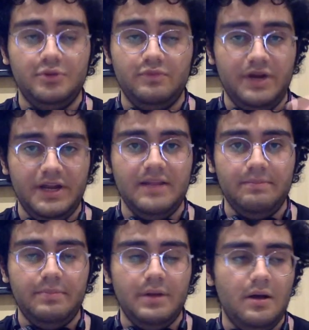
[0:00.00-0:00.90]
to get
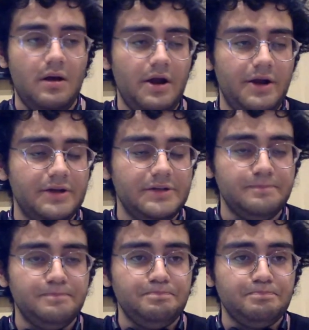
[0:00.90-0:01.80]
hired,
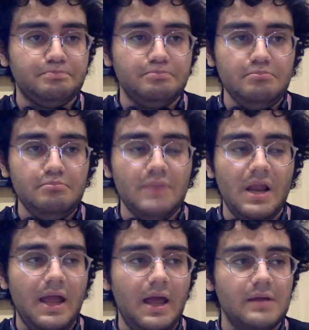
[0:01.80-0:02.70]

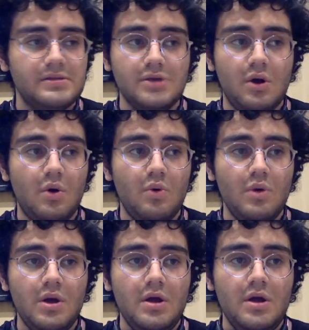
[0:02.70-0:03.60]
and so
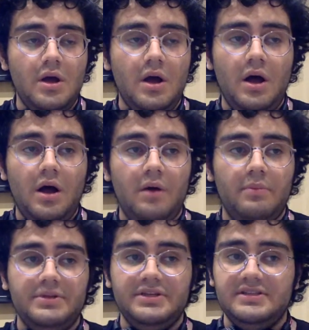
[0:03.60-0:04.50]

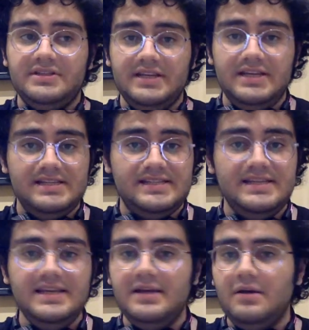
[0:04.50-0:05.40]
the
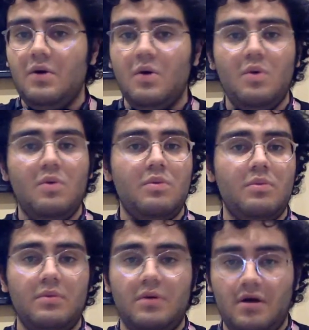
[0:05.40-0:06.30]
CEO
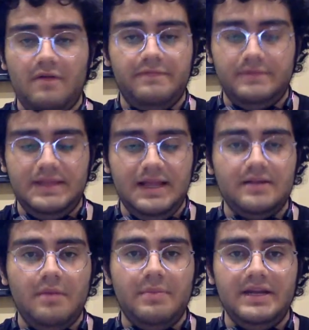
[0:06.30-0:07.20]
of that
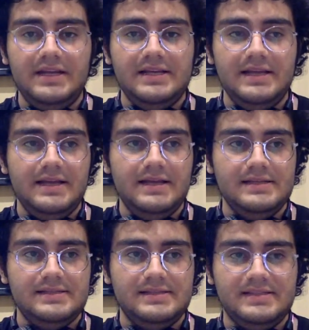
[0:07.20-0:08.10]
company
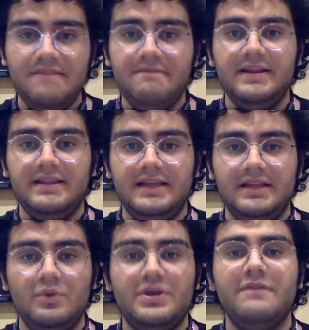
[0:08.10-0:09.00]
is
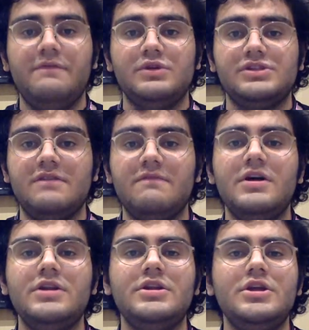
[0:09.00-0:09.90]
definitely looking for
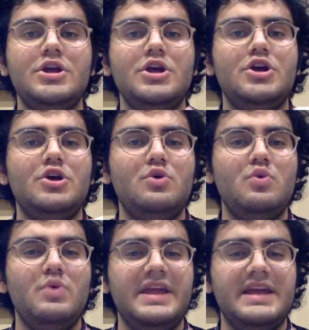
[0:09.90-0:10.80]
someone
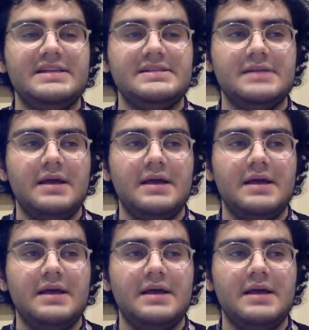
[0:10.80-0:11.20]
who is